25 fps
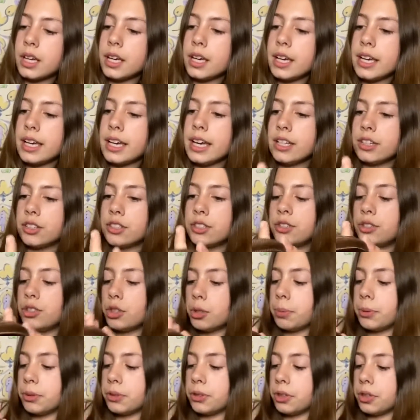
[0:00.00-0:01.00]
It's
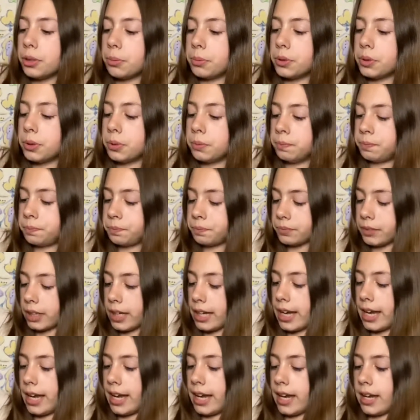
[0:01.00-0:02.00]
super durable
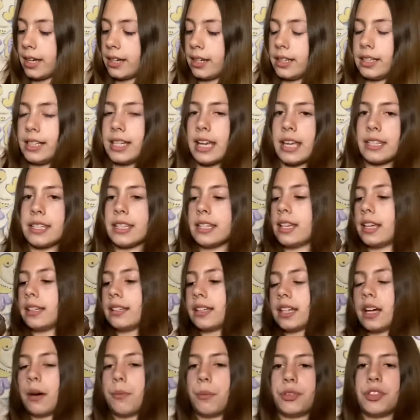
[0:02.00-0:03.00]
and yes, it
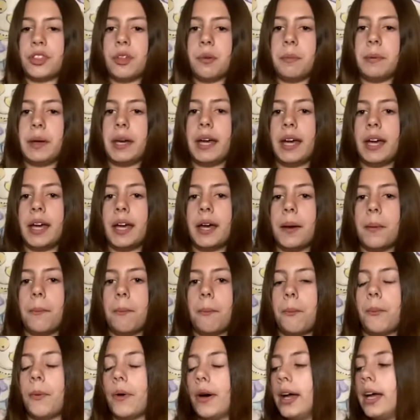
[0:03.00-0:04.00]
doesn't come with the bit,
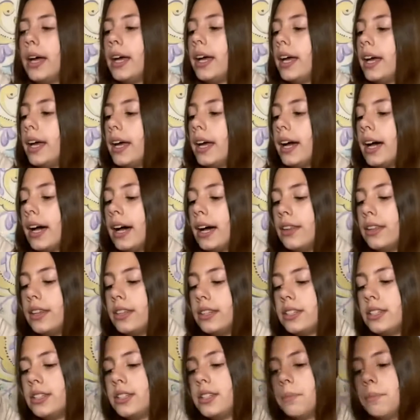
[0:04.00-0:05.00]
but
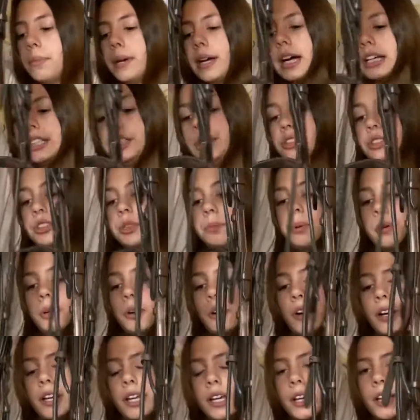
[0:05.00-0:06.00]
this is the bit I choose to put
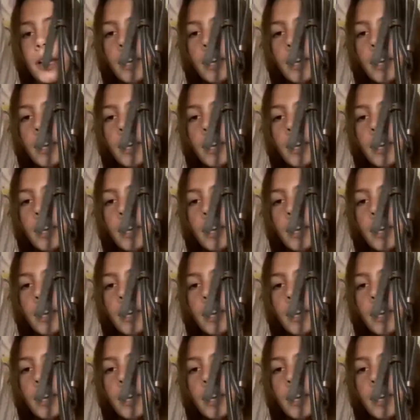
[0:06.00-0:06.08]
on it.